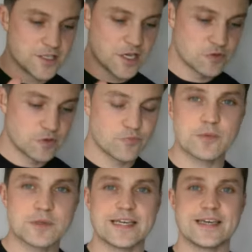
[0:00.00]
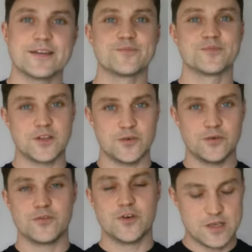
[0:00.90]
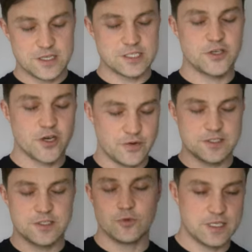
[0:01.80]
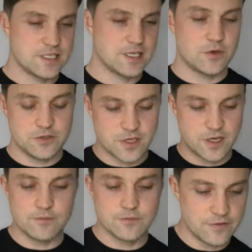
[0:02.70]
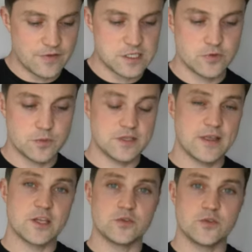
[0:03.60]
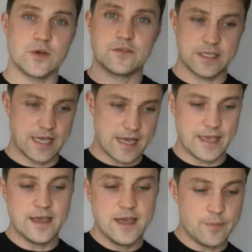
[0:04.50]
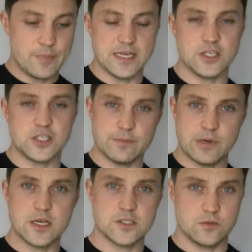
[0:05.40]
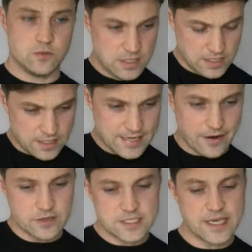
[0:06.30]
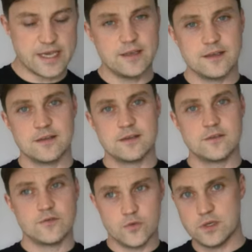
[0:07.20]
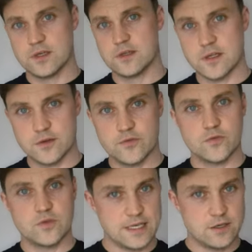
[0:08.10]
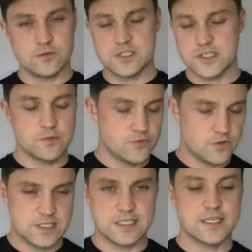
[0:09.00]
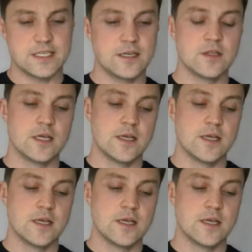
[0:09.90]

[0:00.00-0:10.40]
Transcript: in terms of the property, you'll know this as you go into more detail when you start investing in property, that you do have to get a PG, a personal guarantee, through the legal system, through the solicitor.